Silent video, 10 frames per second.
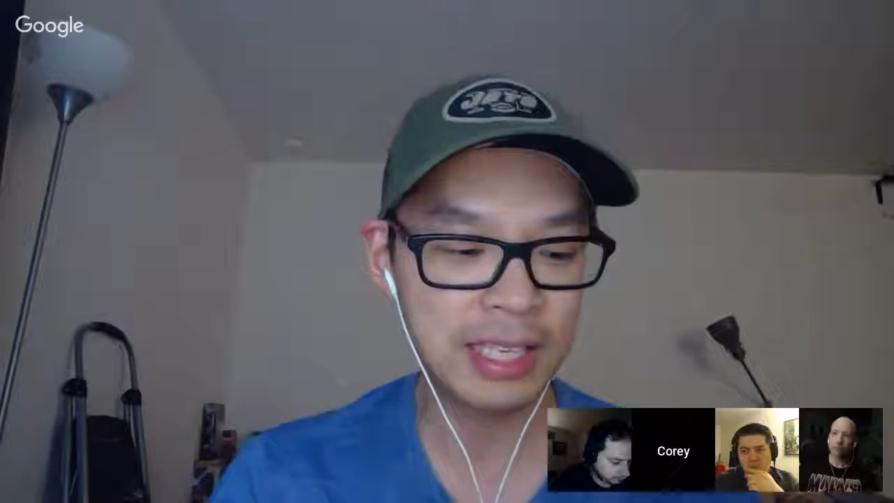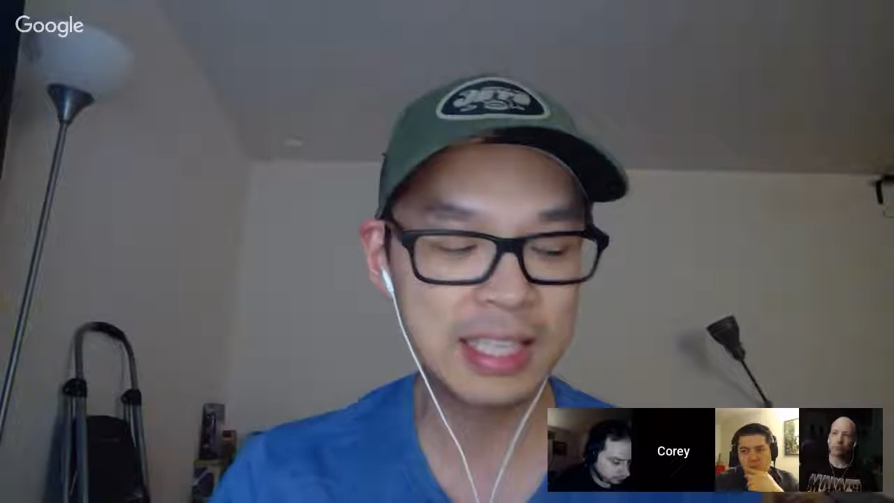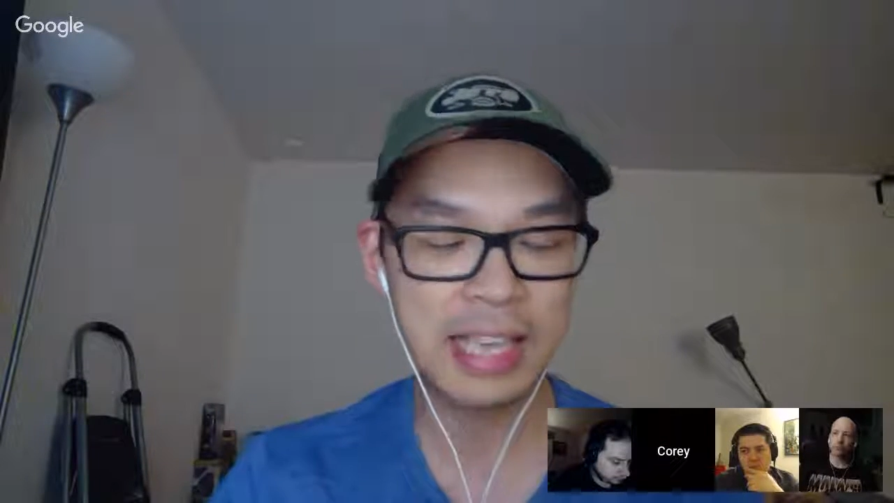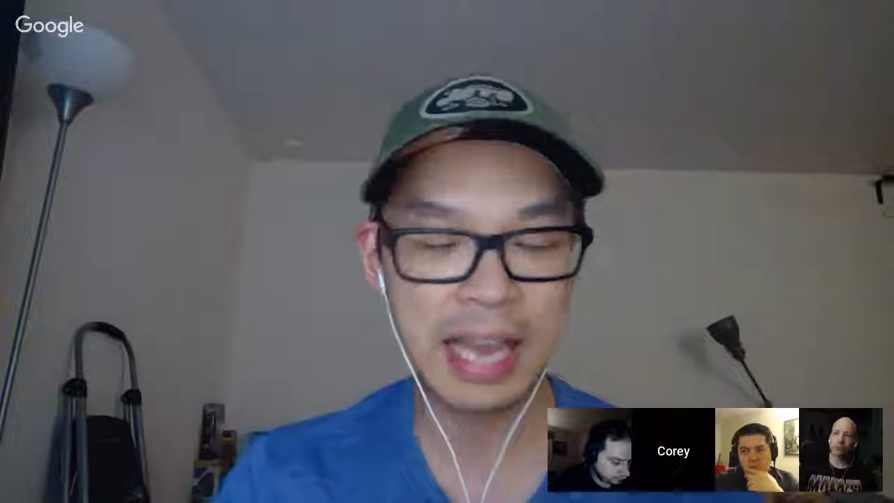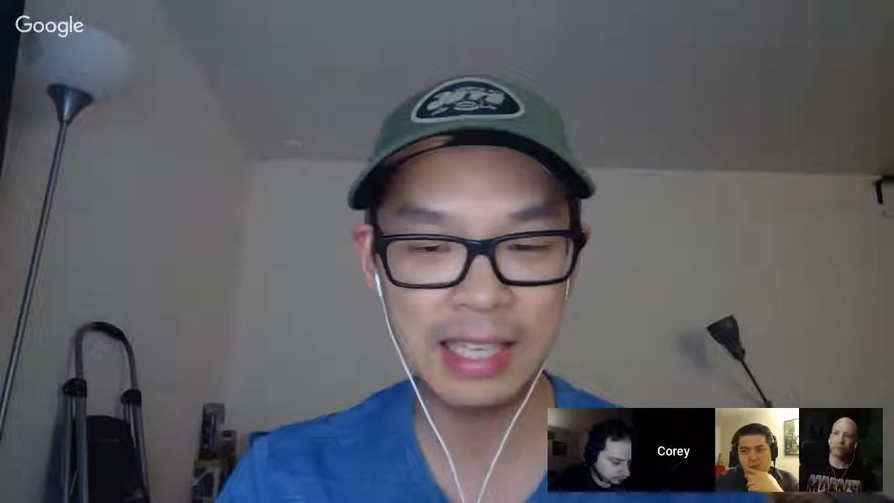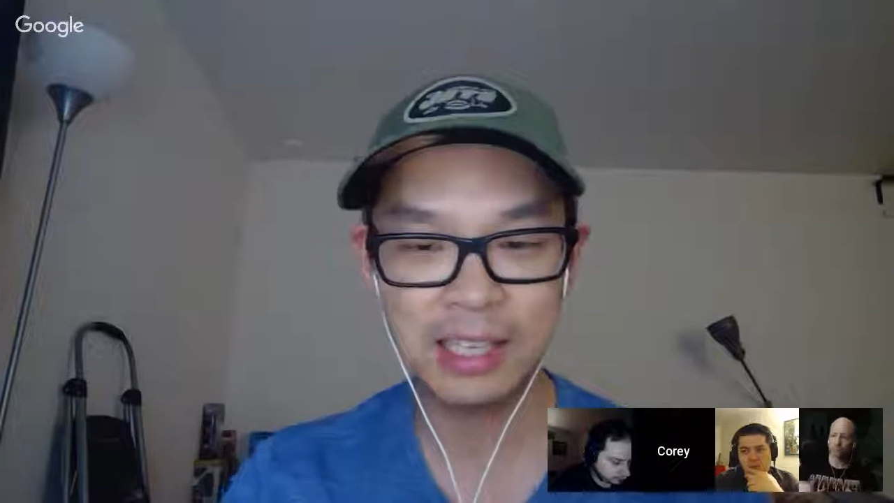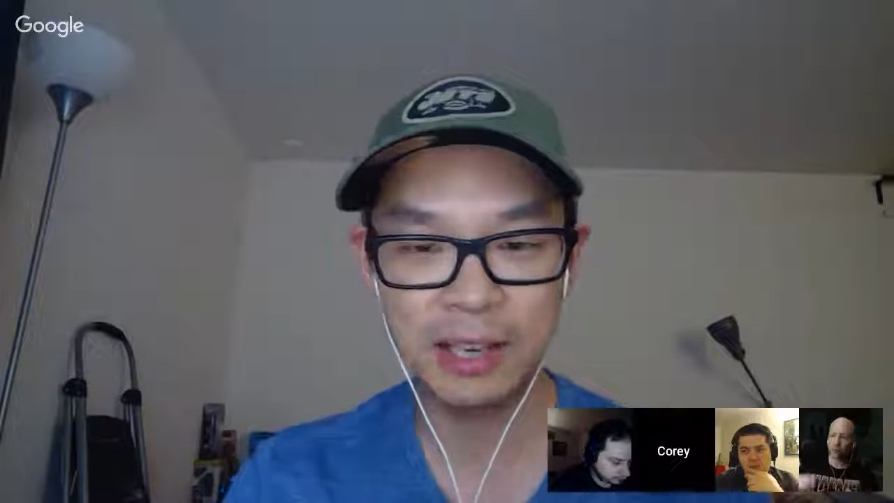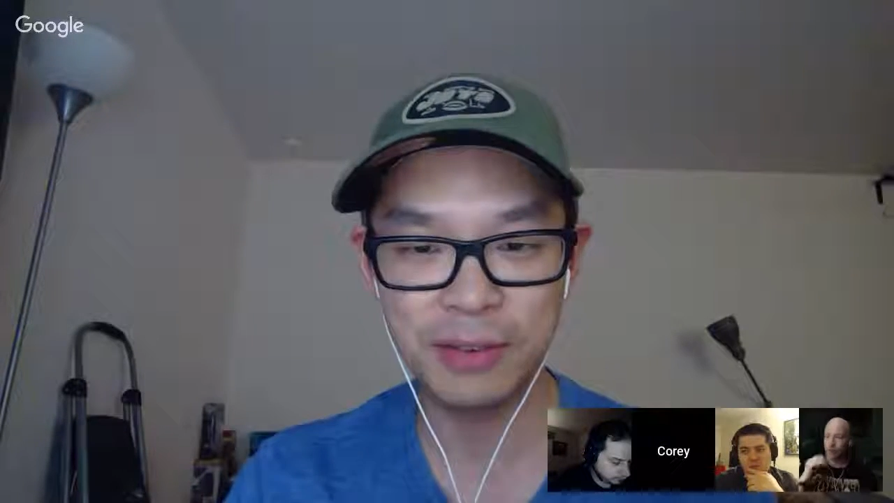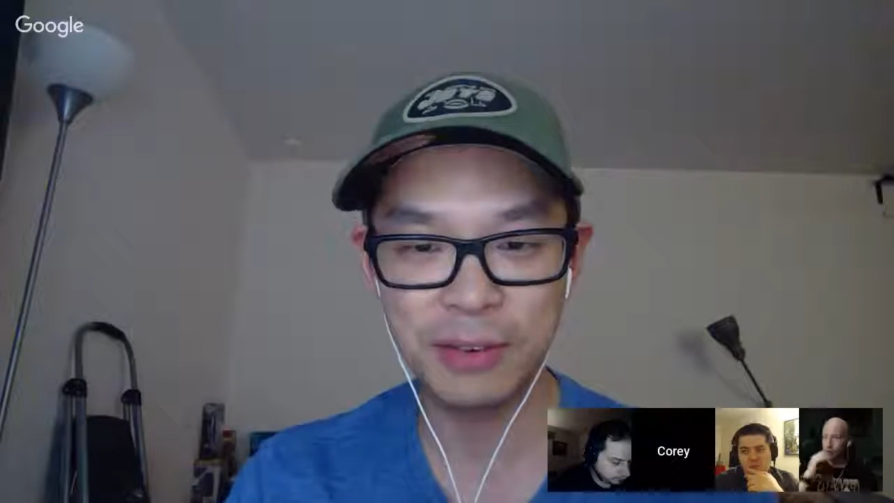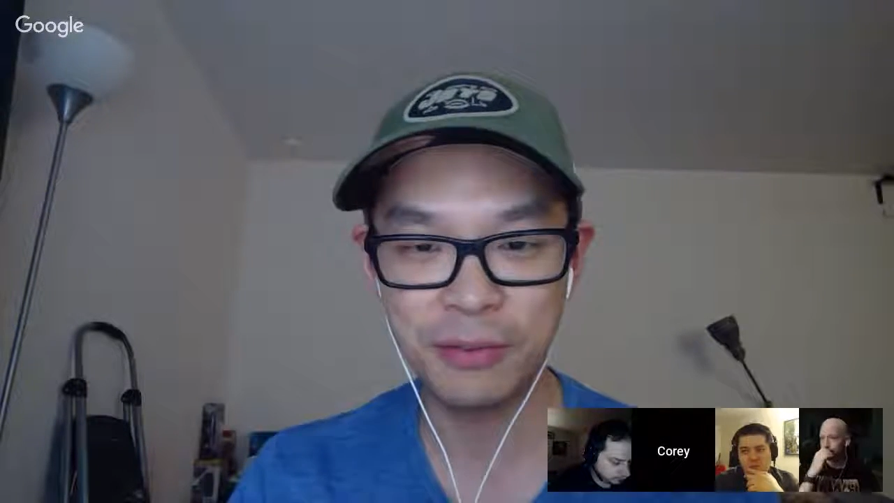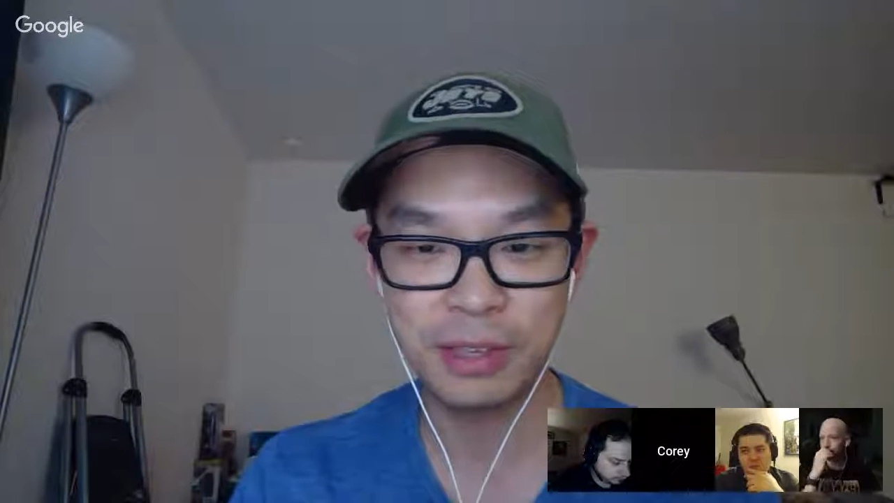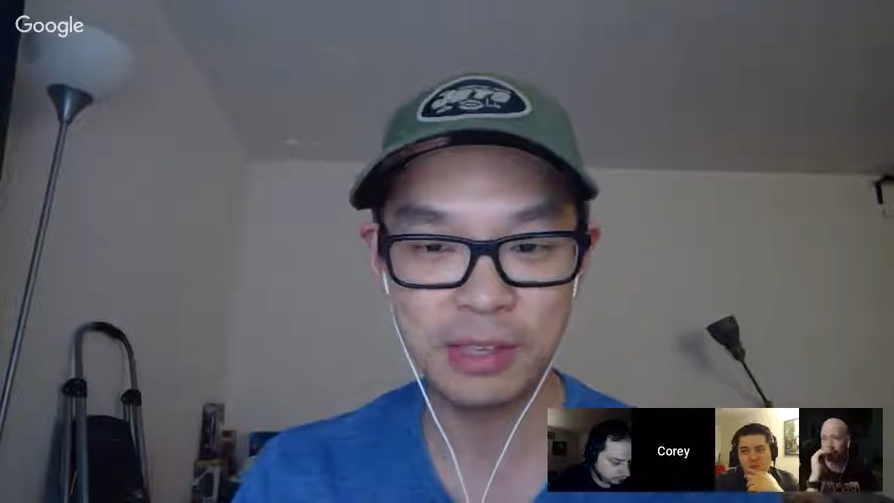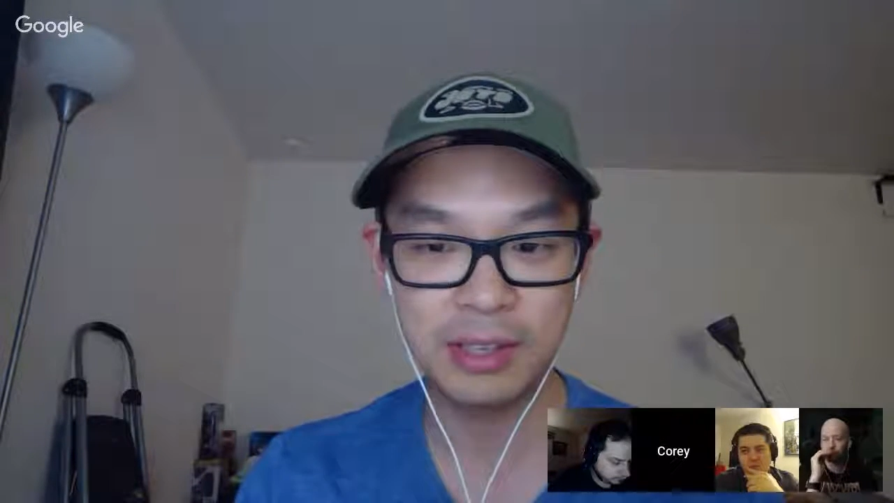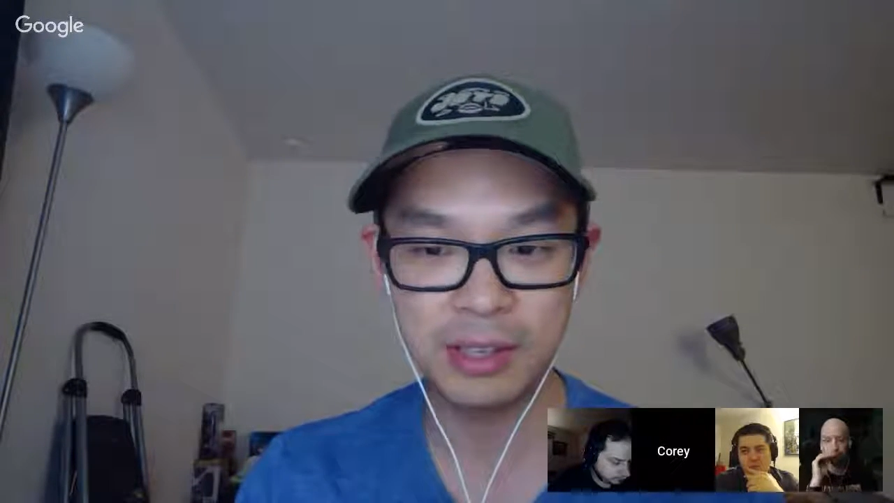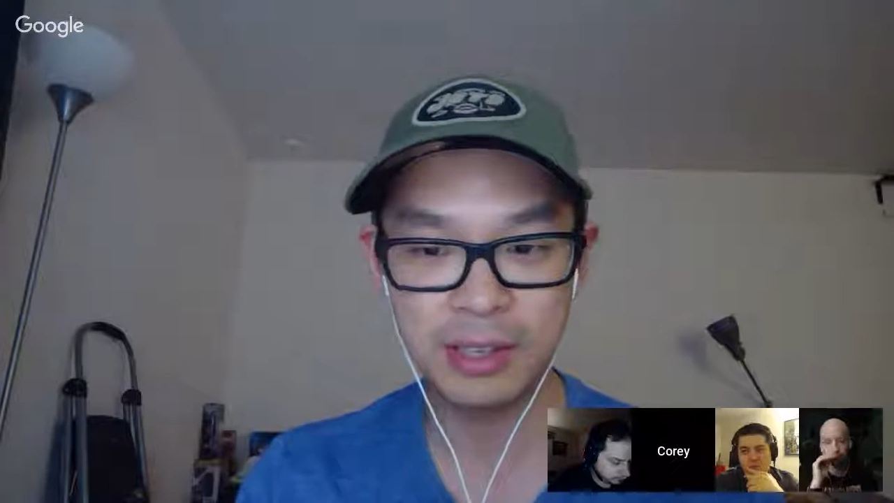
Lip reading: sets of different